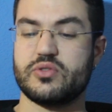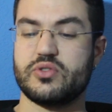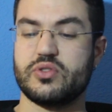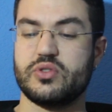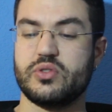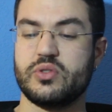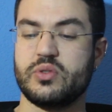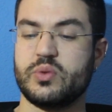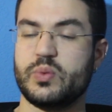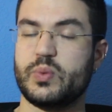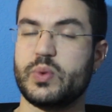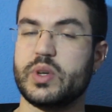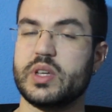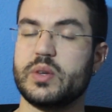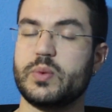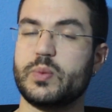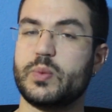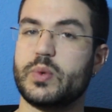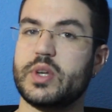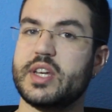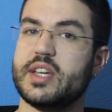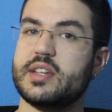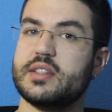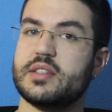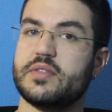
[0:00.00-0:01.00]
to
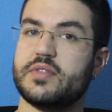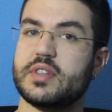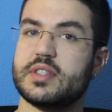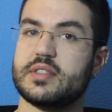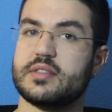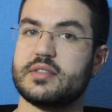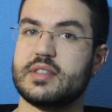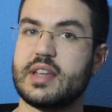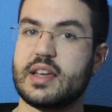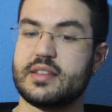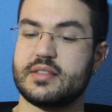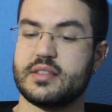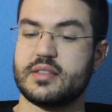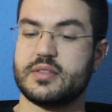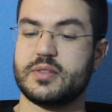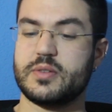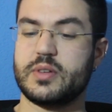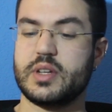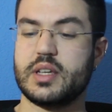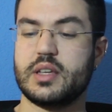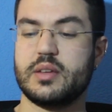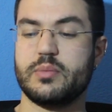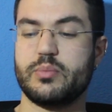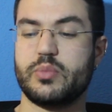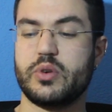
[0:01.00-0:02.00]
reread if it's
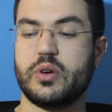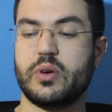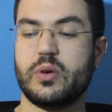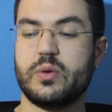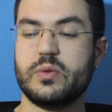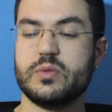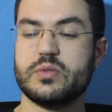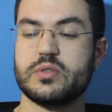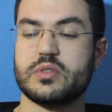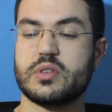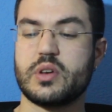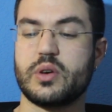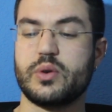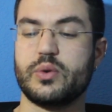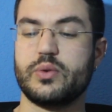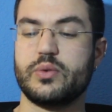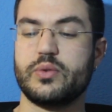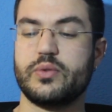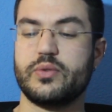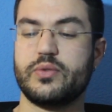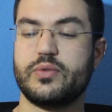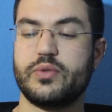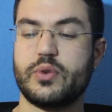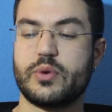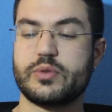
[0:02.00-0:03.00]
necessary, but also
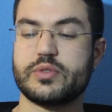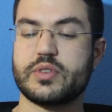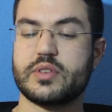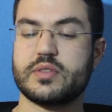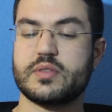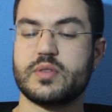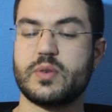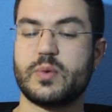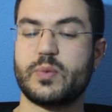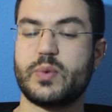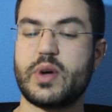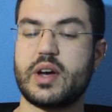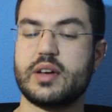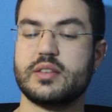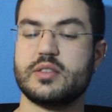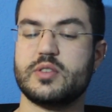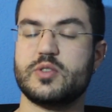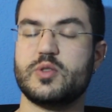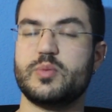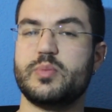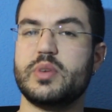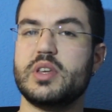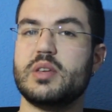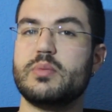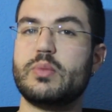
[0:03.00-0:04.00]
forces the writer
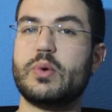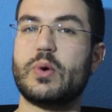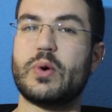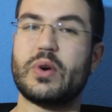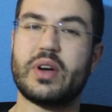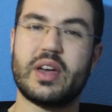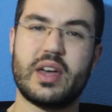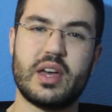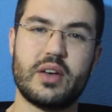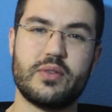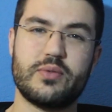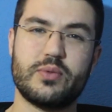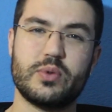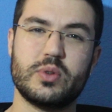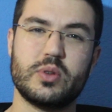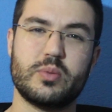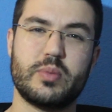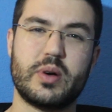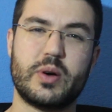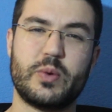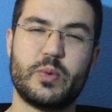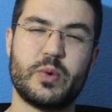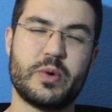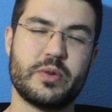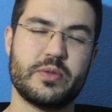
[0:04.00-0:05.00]
to be more careful
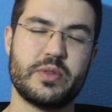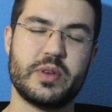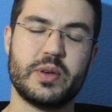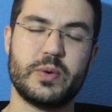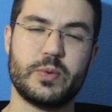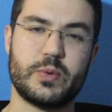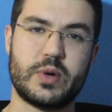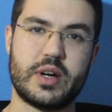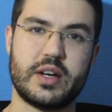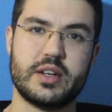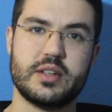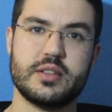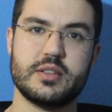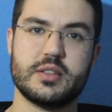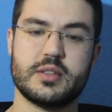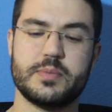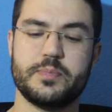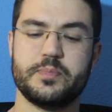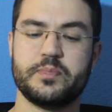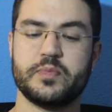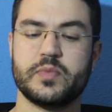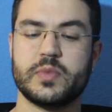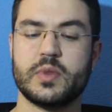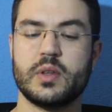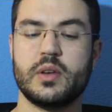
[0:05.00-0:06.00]
about what they write.
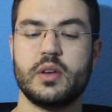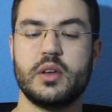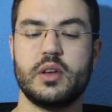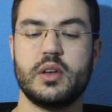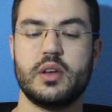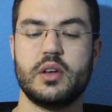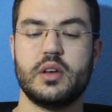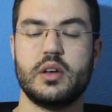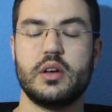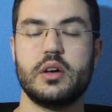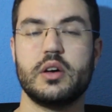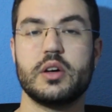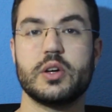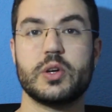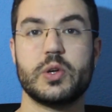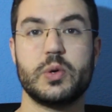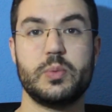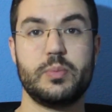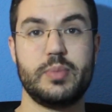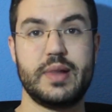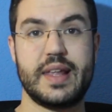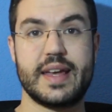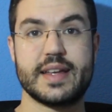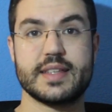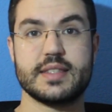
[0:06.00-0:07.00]

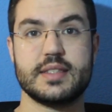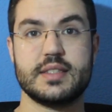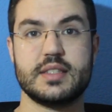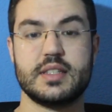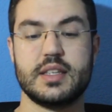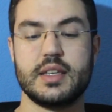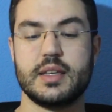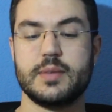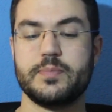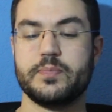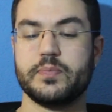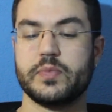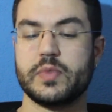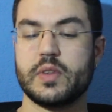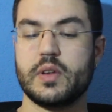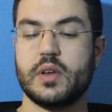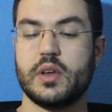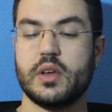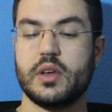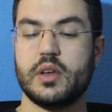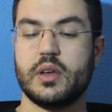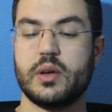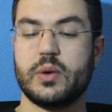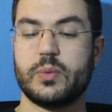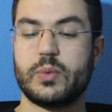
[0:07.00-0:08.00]
Complexity.
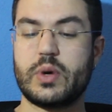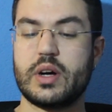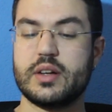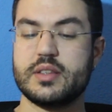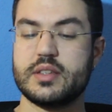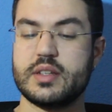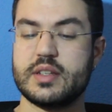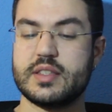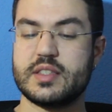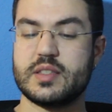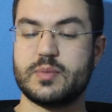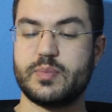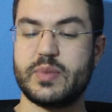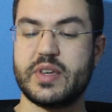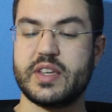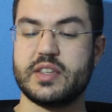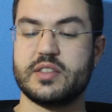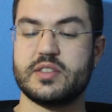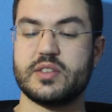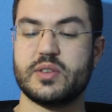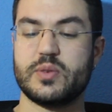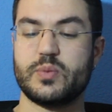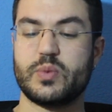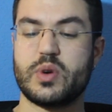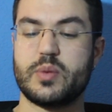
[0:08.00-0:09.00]
Writing and
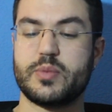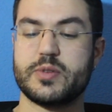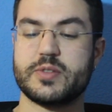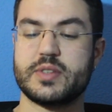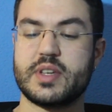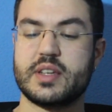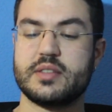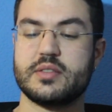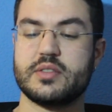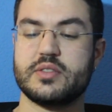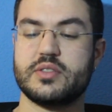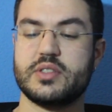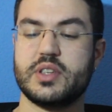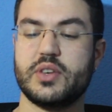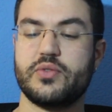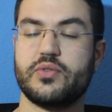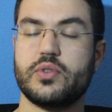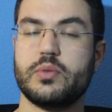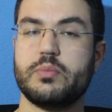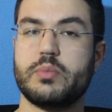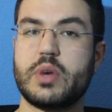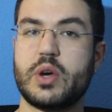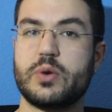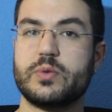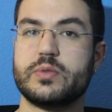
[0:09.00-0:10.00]
speech represent
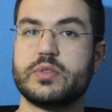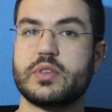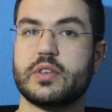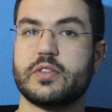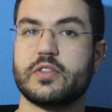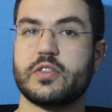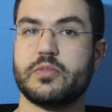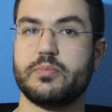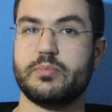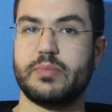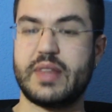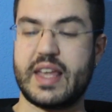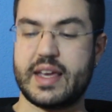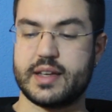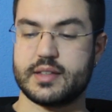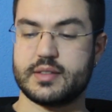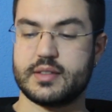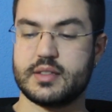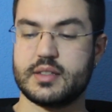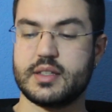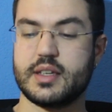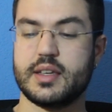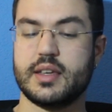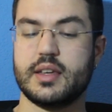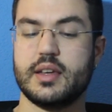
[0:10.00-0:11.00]
different modes of
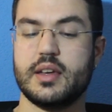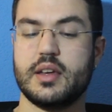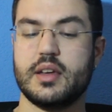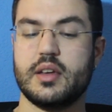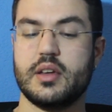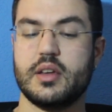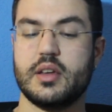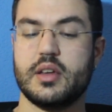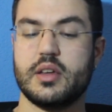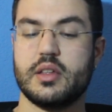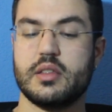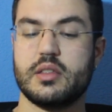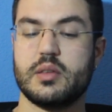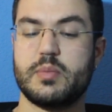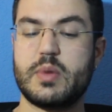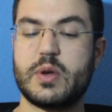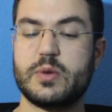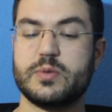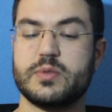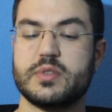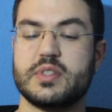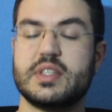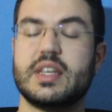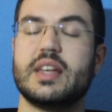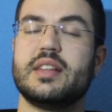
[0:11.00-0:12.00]
complexity, the
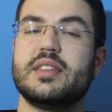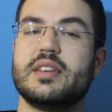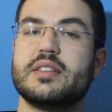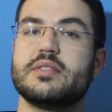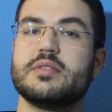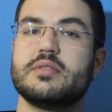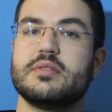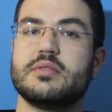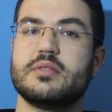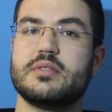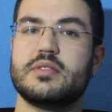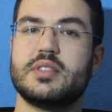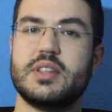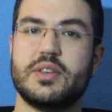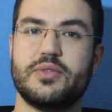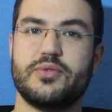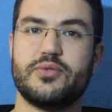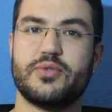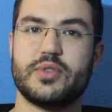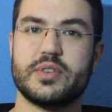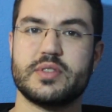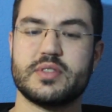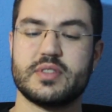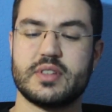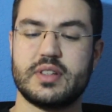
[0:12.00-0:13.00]
most salient
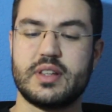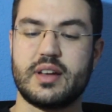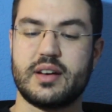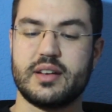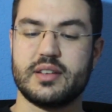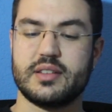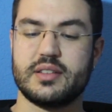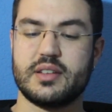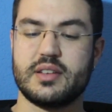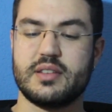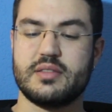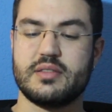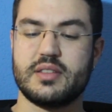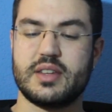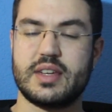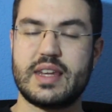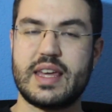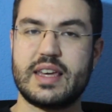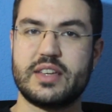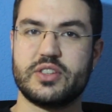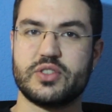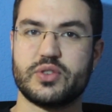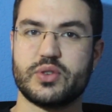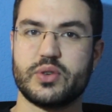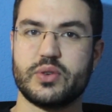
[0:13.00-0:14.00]
difference lying in the
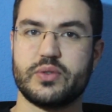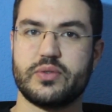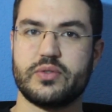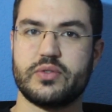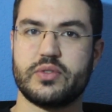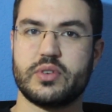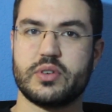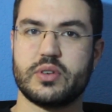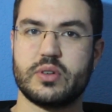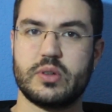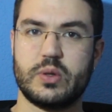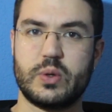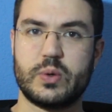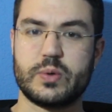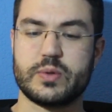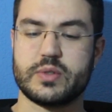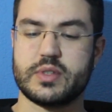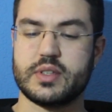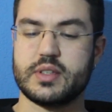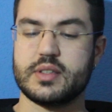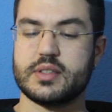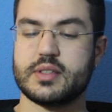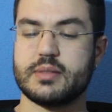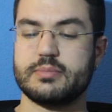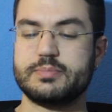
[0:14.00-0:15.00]
nature of
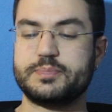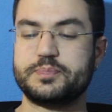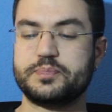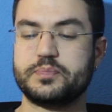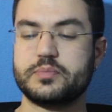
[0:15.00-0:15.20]
clauses.